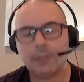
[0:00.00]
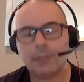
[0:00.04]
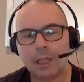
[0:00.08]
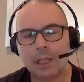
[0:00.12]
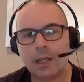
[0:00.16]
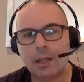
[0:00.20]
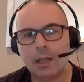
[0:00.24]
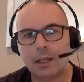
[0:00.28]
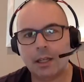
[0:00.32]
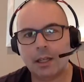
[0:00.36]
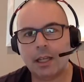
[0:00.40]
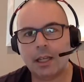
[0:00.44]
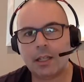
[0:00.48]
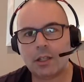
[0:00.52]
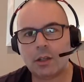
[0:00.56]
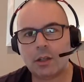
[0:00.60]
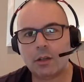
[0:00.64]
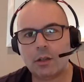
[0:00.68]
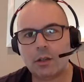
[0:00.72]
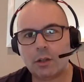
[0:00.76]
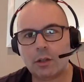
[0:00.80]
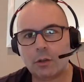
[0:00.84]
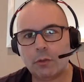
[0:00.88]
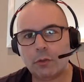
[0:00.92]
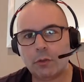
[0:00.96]
Yeah, so
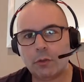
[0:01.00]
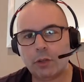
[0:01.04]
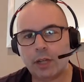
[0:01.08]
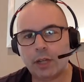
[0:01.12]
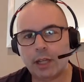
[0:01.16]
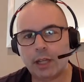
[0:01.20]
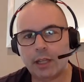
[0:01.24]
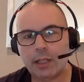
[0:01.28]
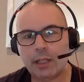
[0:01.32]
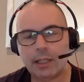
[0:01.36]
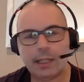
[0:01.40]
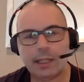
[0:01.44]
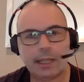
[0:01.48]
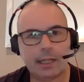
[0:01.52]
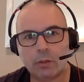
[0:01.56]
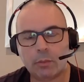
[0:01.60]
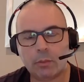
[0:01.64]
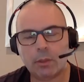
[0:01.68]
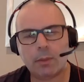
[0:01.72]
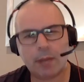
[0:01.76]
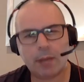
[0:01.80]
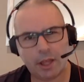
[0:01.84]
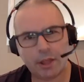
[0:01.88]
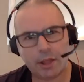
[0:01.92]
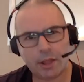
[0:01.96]
so frugality again
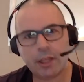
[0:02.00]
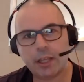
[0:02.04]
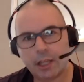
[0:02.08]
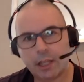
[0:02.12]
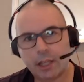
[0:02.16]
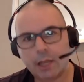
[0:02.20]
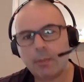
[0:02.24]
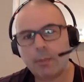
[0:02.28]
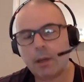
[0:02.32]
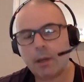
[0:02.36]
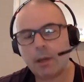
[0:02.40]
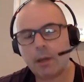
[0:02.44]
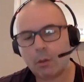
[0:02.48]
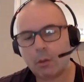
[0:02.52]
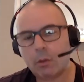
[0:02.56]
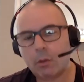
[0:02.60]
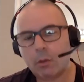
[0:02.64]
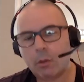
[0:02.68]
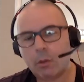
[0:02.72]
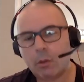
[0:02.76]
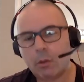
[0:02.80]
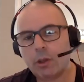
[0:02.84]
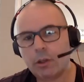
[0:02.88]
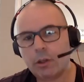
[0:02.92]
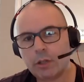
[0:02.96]
is about thinking about where you
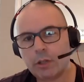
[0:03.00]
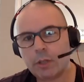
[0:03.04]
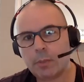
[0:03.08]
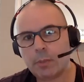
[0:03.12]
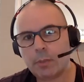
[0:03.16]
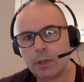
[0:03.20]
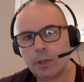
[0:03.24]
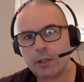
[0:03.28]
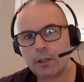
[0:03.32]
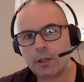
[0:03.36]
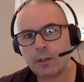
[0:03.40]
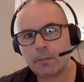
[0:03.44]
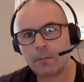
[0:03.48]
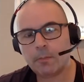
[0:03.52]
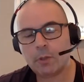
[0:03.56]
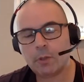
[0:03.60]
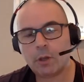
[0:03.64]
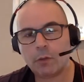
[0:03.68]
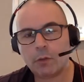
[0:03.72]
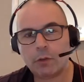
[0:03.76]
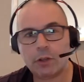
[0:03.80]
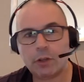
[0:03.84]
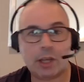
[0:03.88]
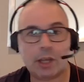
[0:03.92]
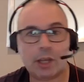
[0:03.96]
spend. So for
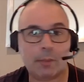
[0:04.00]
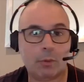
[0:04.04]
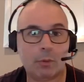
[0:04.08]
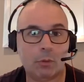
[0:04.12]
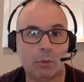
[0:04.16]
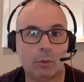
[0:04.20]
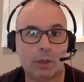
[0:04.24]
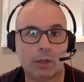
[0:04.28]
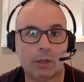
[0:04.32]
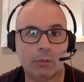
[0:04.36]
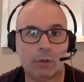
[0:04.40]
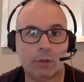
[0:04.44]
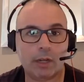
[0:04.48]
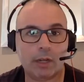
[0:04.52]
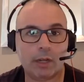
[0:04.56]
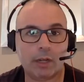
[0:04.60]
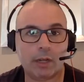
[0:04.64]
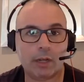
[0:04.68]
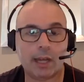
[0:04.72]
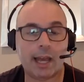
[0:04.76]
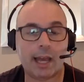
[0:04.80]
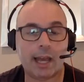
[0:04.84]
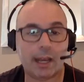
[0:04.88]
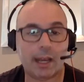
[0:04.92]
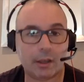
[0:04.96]
example, we run a
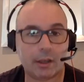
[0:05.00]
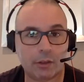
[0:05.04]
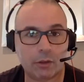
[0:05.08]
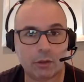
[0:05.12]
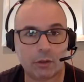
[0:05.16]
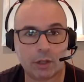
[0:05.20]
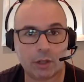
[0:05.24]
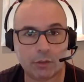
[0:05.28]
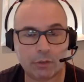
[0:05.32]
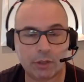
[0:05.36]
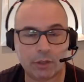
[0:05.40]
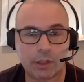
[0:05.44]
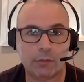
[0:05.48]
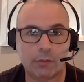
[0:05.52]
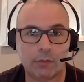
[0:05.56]
hackathon every year for our